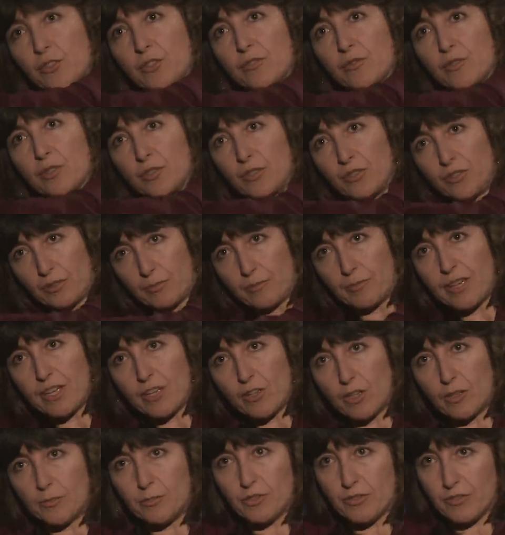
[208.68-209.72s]
universe and
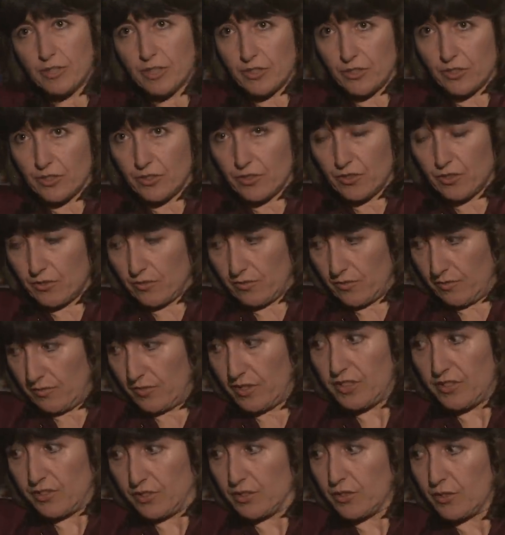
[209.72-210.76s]
make observations of
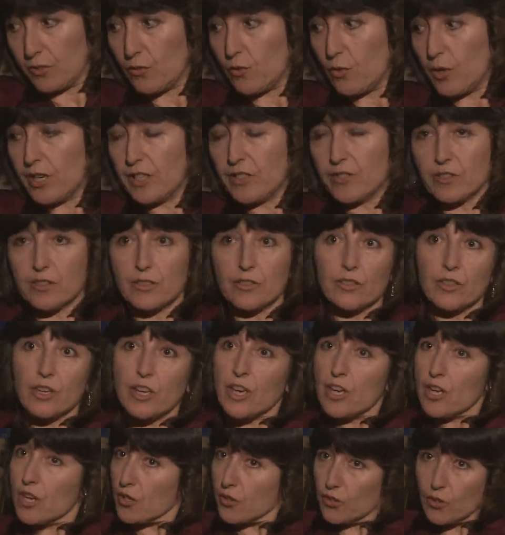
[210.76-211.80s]
distant quasars,
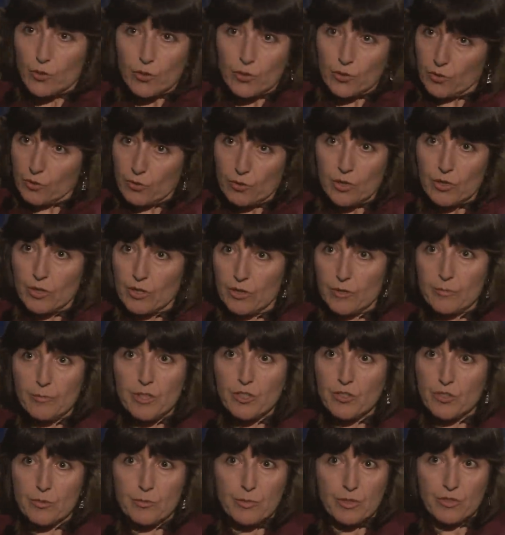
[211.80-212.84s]
those
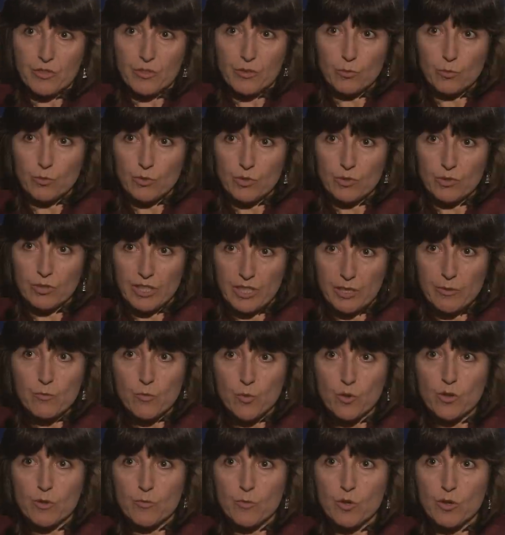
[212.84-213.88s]
measurements will get
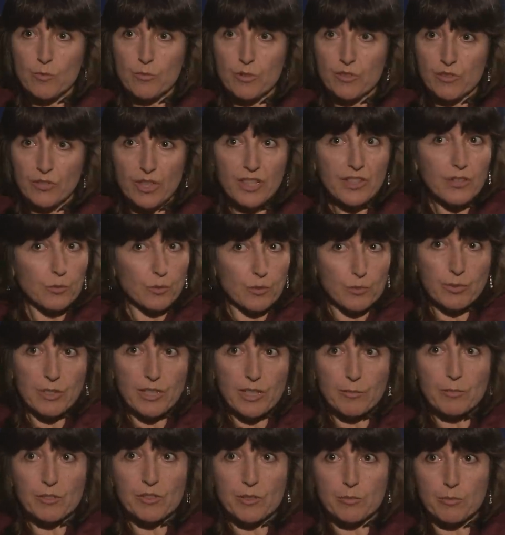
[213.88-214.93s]
more and more precise. We'll be
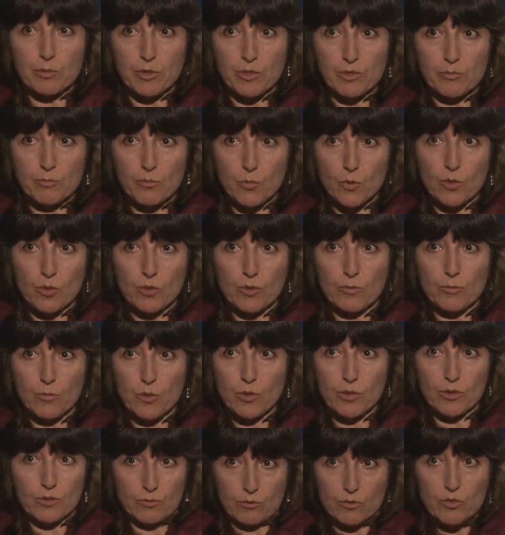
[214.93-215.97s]
able to put more and
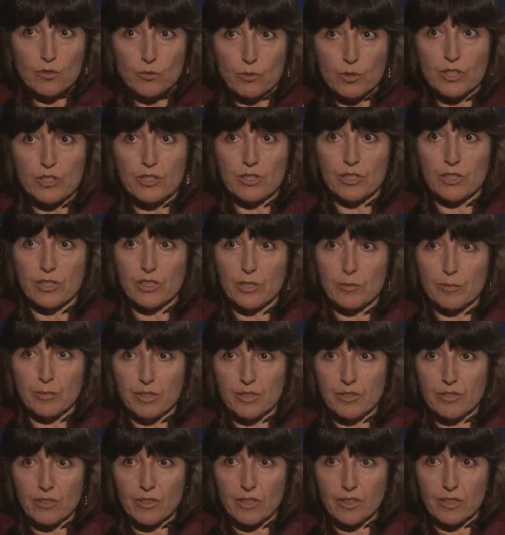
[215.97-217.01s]
more stringent
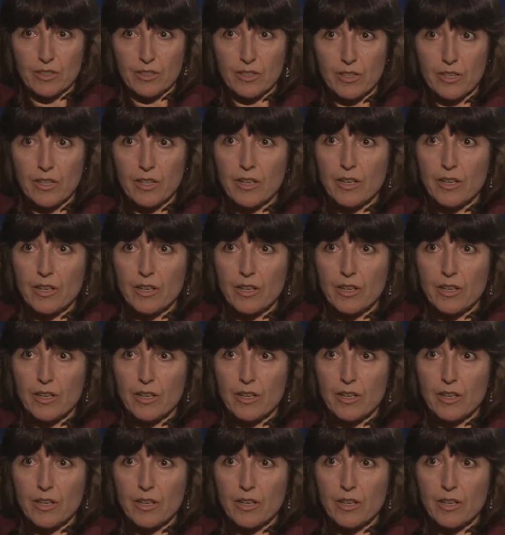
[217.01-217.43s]
limits on